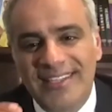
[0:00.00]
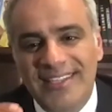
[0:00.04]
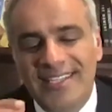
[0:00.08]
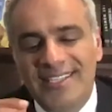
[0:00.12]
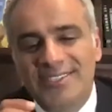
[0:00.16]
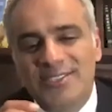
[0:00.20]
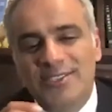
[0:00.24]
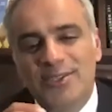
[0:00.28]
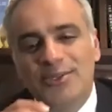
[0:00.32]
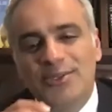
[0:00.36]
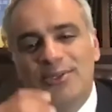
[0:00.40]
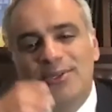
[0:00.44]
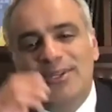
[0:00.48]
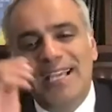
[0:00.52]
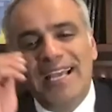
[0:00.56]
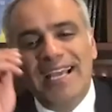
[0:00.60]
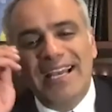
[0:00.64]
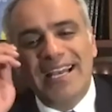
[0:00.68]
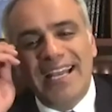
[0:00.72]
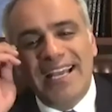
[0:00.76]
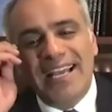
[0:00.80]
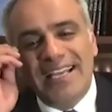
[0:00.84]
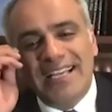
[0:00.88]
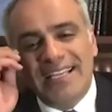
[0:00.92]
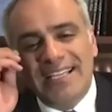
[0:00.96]
So you
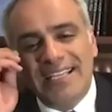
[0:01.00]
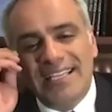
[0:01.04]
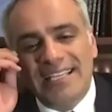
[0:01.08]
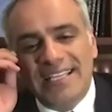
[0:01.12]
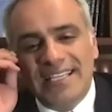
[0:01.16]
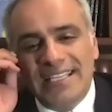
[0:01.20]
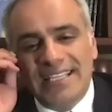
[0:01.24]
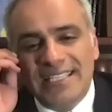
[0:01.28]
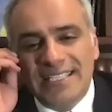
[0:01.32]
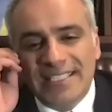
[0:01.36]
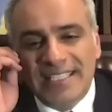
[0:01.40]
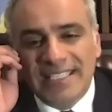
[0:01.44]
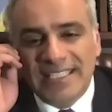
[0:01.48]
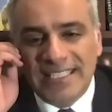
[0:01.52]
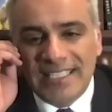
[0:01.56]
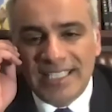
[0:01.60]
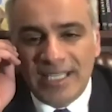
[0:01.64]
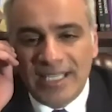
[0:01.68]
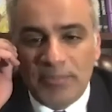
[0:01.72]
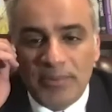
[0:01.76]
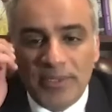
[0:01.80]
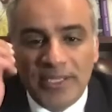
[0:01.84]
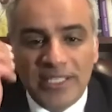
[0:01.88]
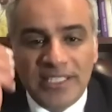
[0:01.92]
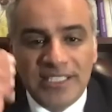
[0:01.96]
can
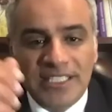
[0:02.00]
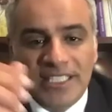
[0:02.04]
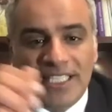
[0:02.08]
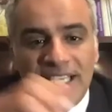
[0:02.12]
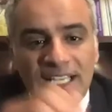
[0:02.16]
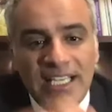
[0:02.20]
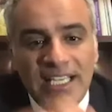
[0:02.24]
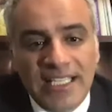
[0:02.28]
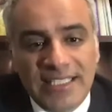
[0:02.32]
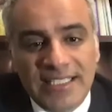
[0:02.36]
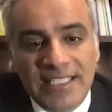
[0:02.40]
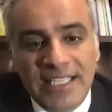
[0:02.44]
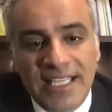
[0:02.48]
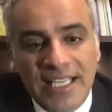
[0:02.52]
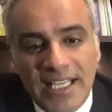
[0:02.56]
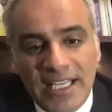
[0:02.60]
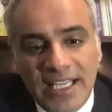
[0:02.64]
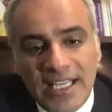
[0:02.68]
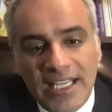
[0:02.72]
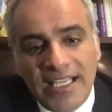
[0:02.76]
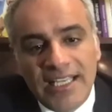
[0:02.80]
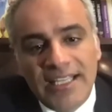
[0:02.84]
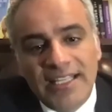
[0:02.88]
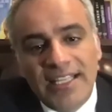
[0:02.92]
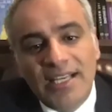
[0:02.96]
appreciate
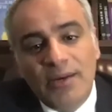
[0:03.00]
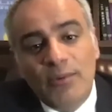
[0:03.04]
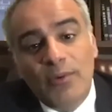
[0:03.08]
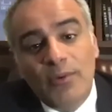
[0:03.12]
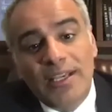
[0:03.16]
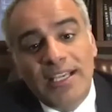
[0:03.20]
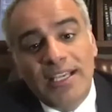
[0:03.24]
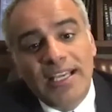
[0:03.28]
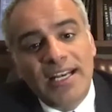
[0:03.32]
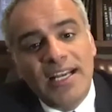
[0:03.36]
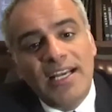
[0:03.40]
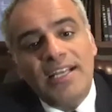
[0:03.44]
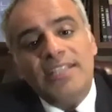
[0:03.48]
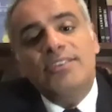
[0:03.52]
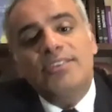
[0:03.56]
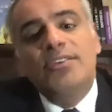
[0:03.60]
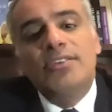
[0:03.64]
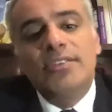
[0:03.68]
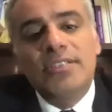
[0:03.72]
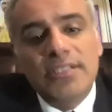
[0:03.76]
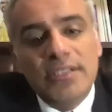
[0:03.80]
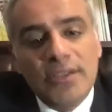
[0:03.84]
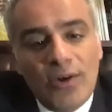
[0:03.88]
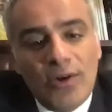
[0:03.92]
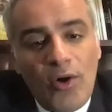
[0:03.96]
that we cannot
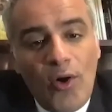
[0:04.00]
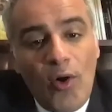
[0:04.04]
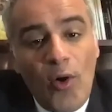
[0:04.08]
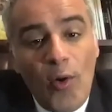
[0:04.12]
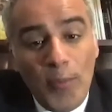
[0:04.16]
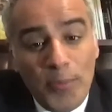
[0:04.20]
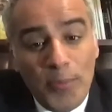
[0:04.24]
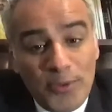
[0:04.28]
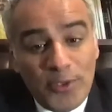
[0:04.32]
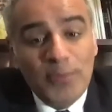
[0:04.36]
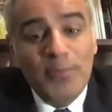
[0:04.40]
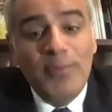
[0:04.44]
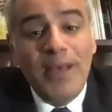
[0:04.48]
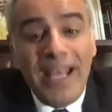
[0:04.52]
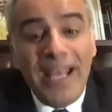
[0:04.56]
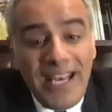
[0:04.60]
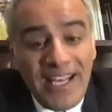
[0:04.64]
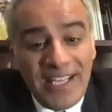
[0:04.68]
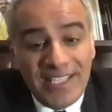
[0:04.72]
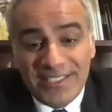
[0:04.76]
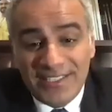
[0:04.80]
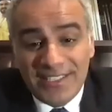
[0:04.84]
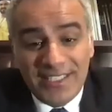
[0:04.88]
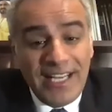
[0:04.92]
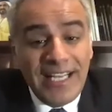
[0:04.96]
hope to
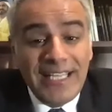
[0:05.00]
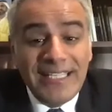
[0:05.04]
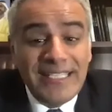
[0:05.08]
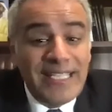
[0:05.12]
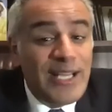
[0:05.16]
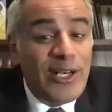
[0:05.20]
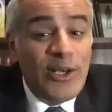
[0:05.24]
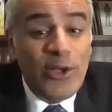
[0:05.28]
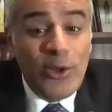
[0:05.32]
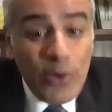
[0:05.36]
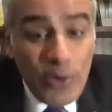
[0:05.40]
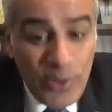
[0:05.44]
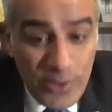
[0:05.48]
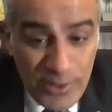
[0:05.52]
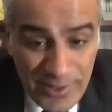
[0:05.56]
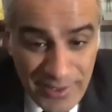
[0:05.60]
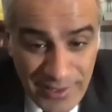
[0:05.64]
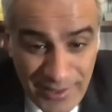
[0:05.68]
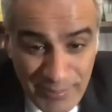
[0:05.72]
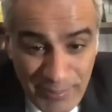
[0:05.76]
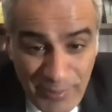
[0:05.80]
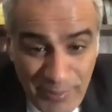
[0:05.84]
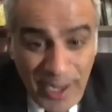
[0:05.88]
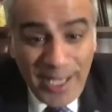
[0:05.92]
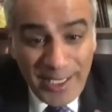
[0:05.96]
manage, let
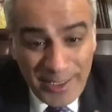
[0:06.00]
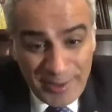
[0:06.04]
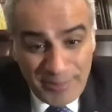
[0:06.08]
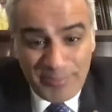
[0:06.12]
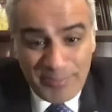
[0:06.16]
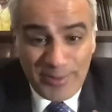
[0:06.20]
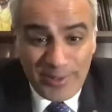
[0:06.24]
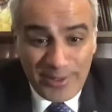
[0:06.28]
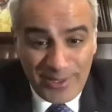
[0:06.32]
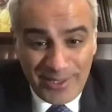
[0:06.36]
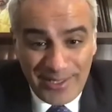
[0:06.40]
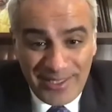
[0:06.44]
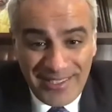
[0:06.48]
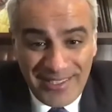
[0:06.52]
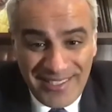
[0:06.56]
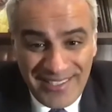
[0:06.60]
alone prosper,